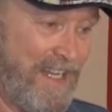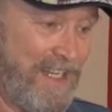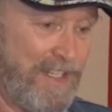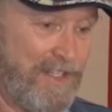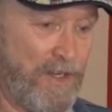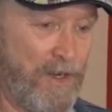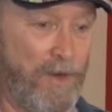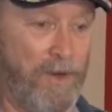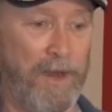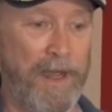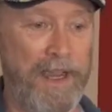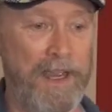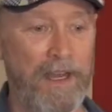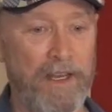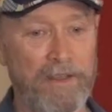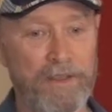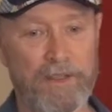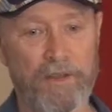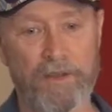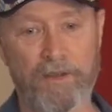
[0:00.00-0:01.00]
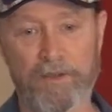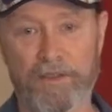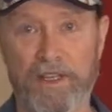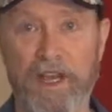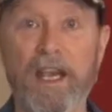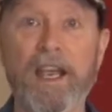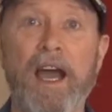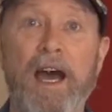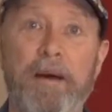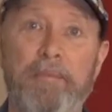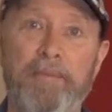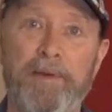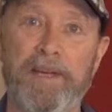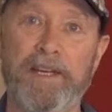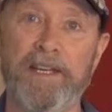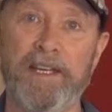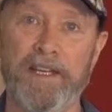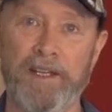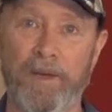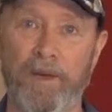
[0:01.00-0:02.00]
So I also dug up
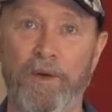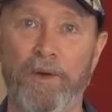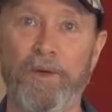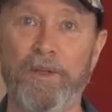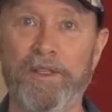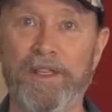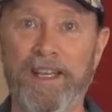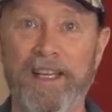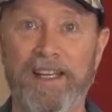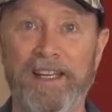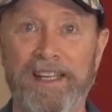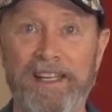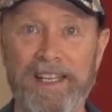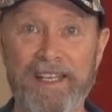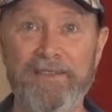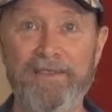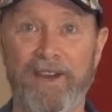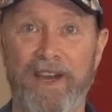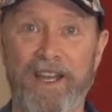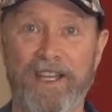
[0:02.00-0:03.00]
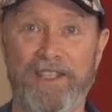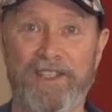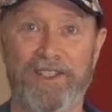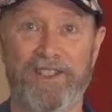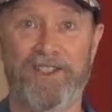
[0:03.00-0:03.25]
an old Levi's